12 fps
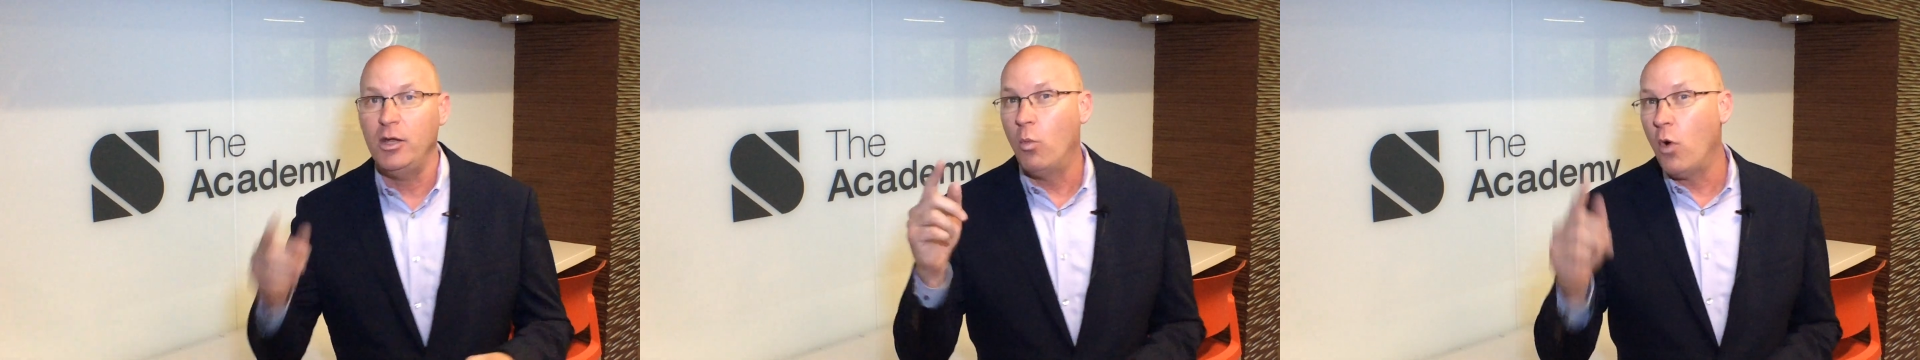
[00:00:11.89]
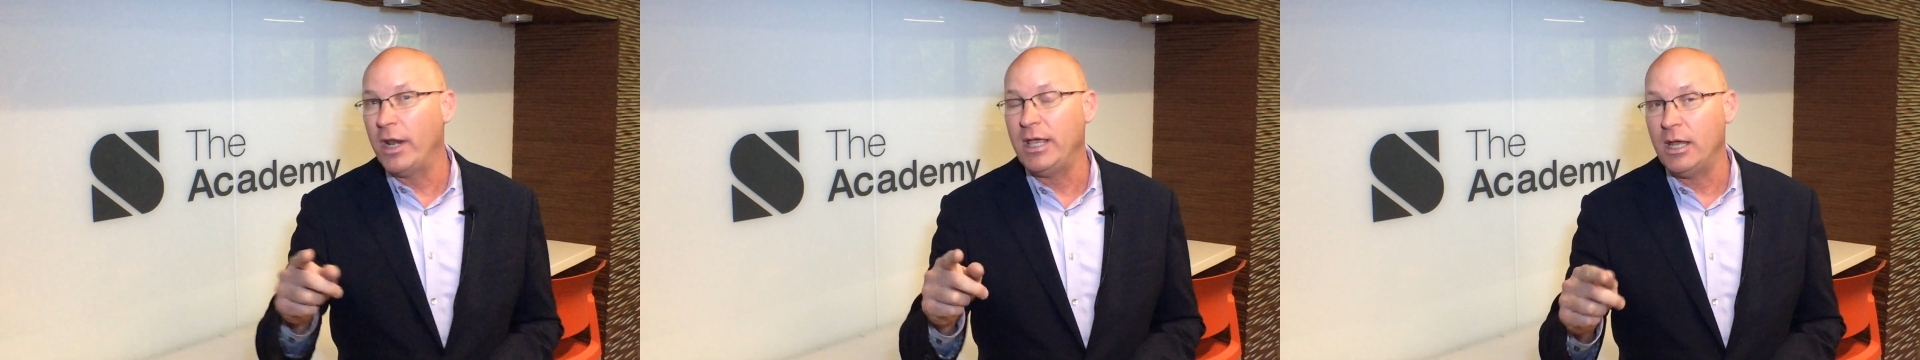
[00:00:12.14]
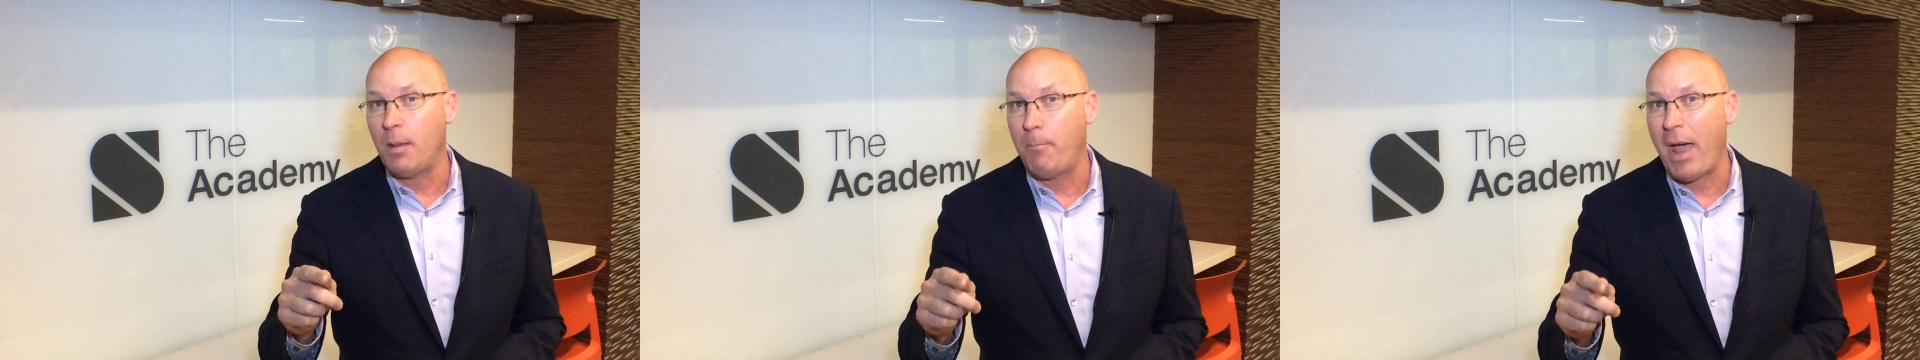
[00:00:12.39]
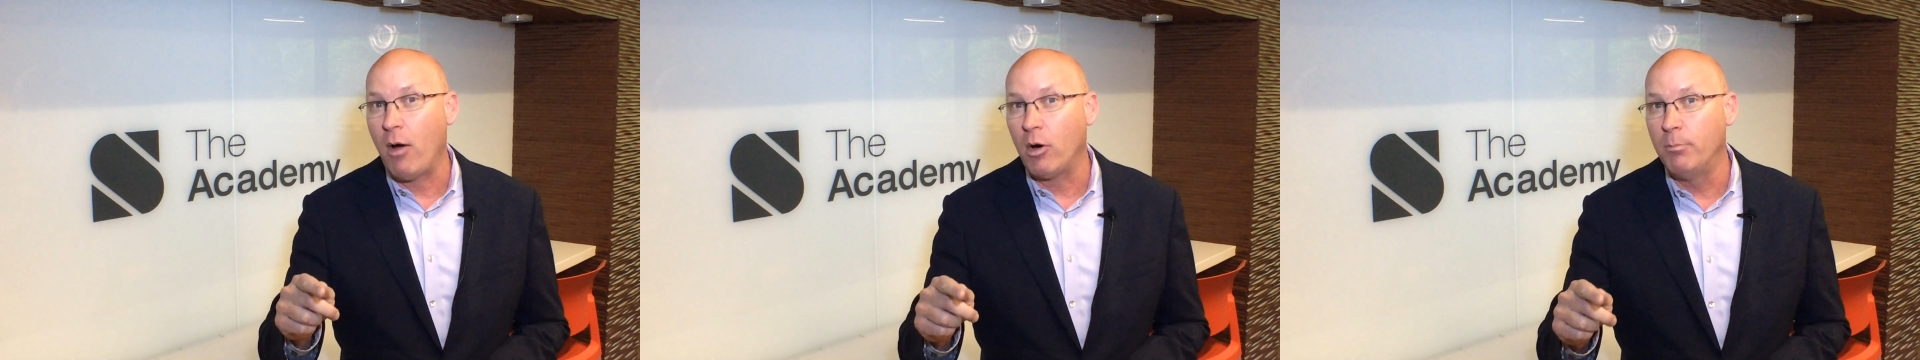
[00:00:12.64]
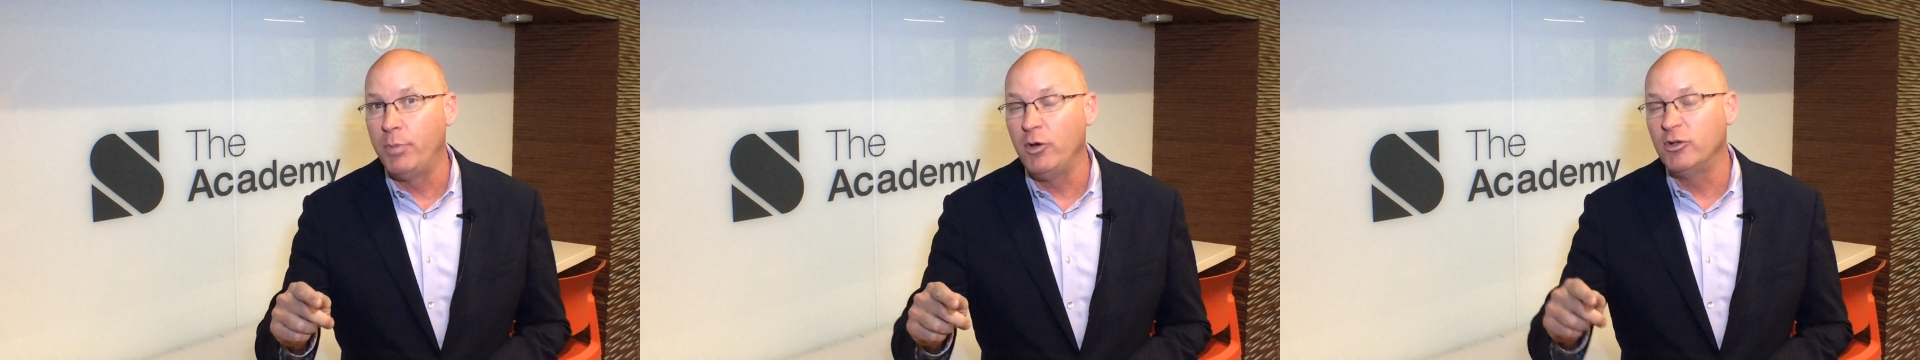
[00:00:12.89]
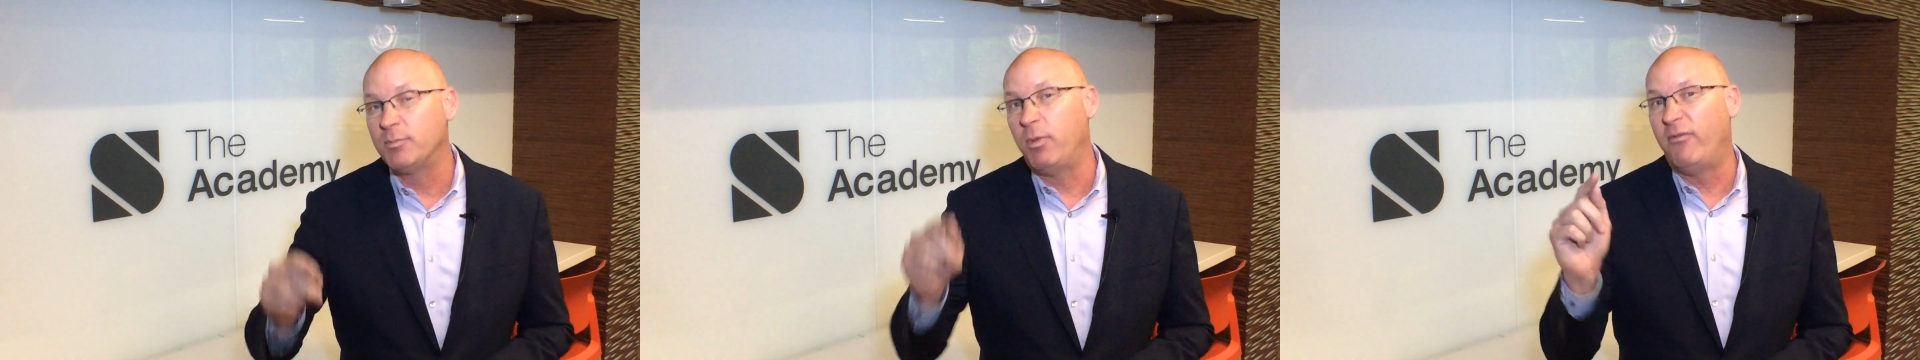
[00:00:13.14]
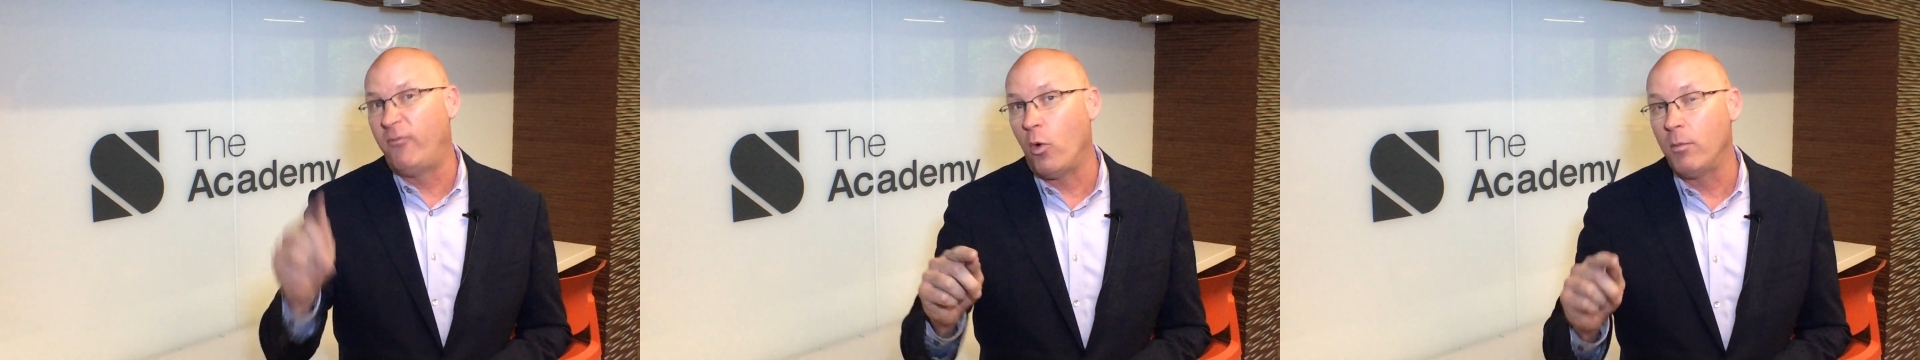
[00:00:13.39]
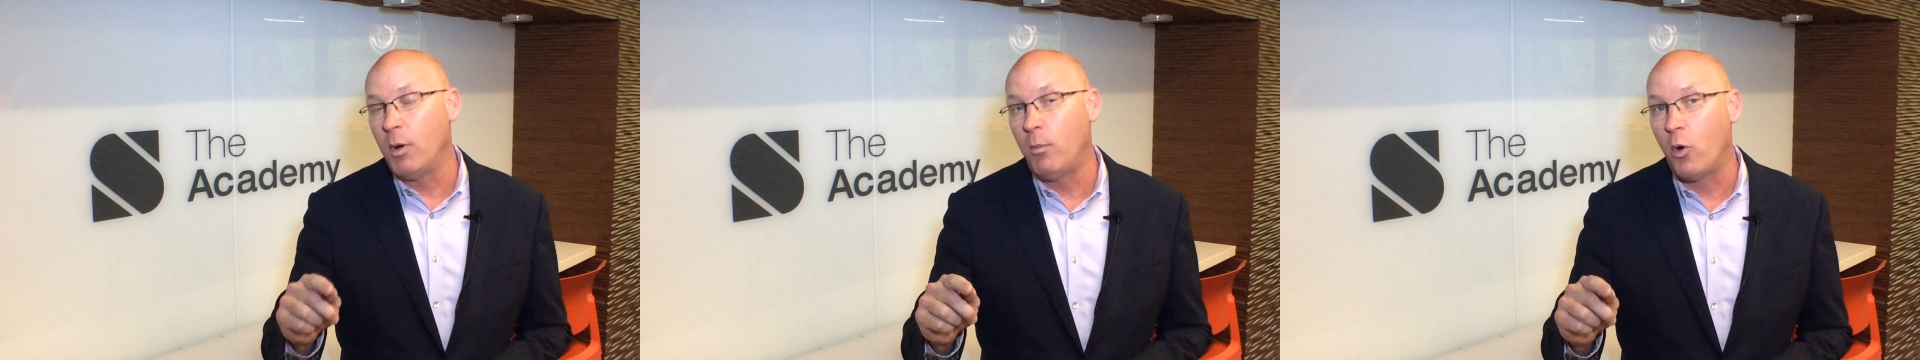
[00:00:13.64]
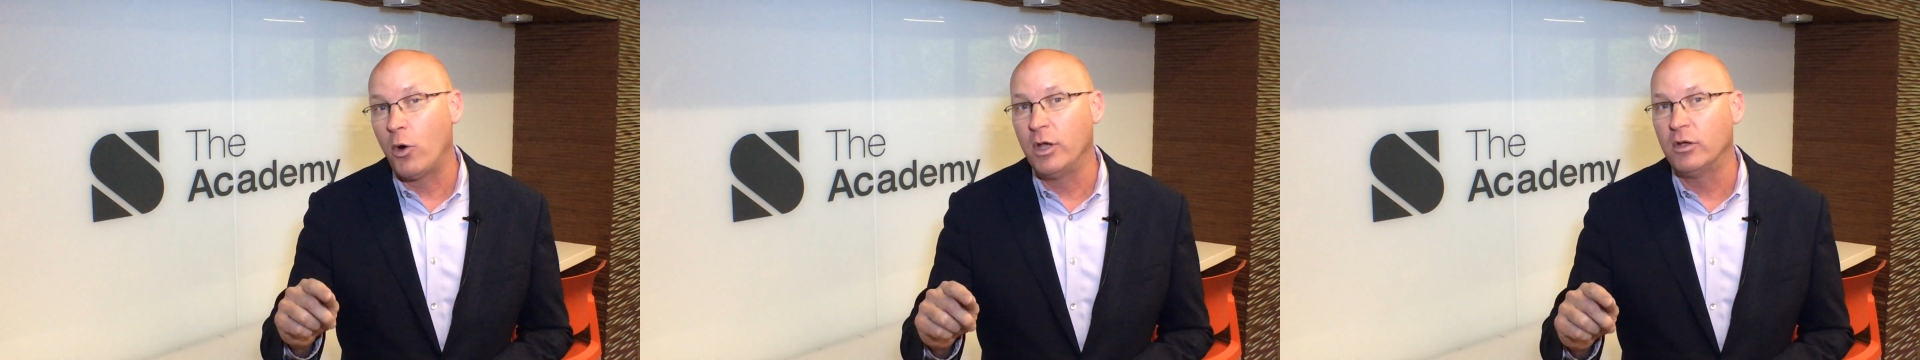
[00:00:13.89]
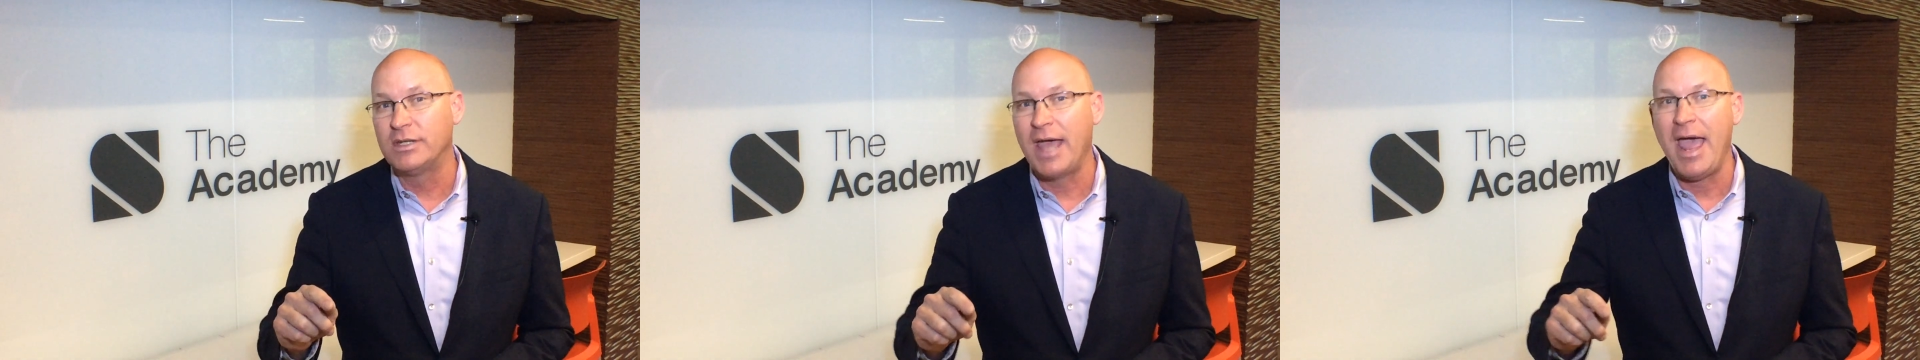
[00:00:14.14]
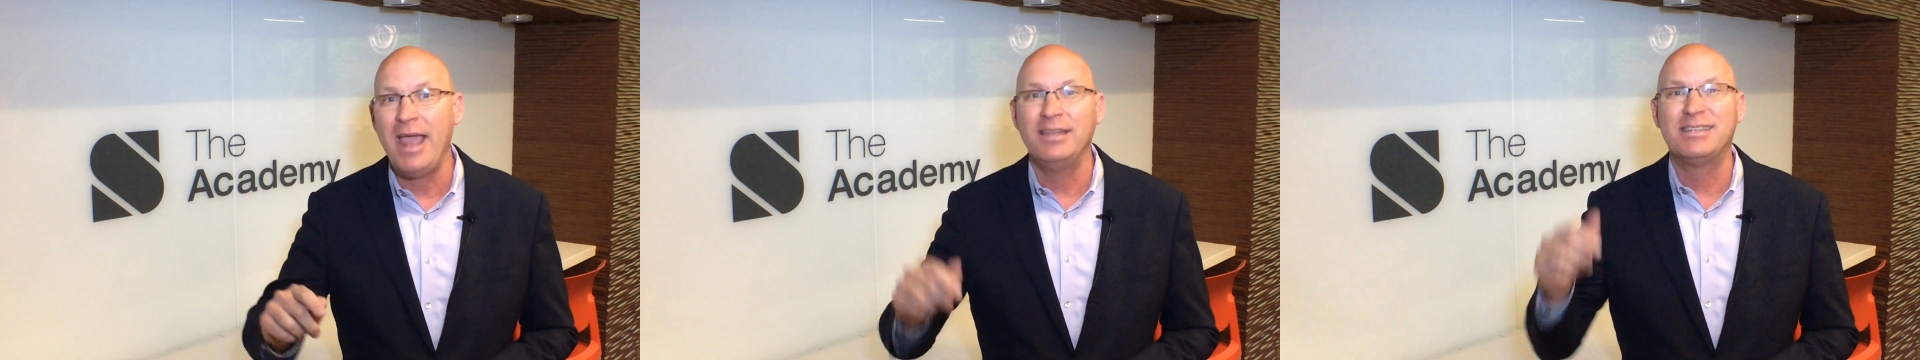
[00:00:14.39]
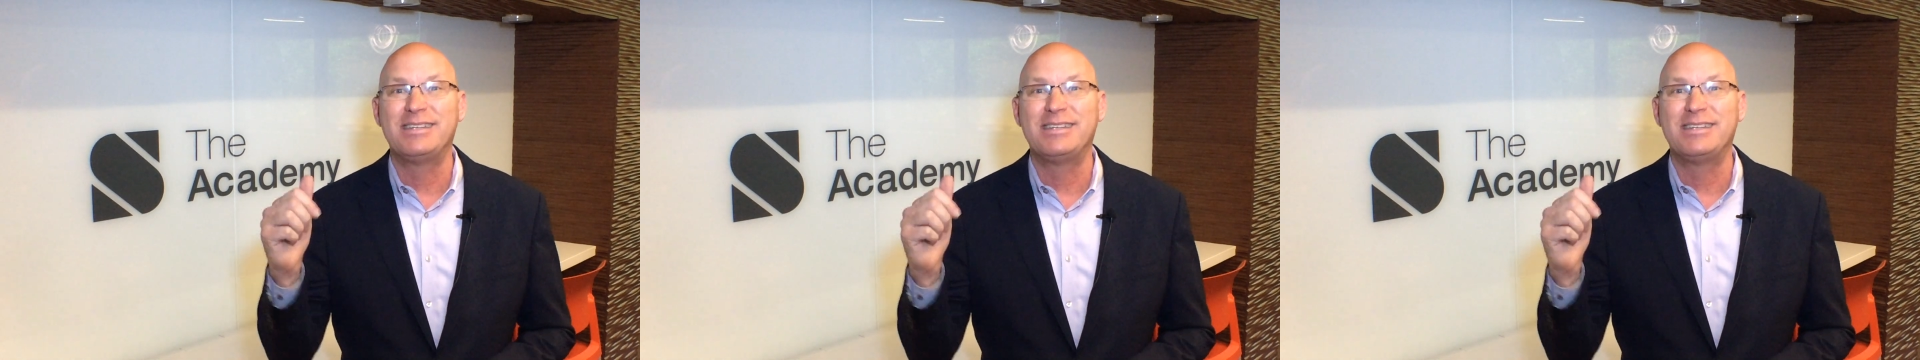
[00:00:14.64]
You want to get a power boost before Memorial Day?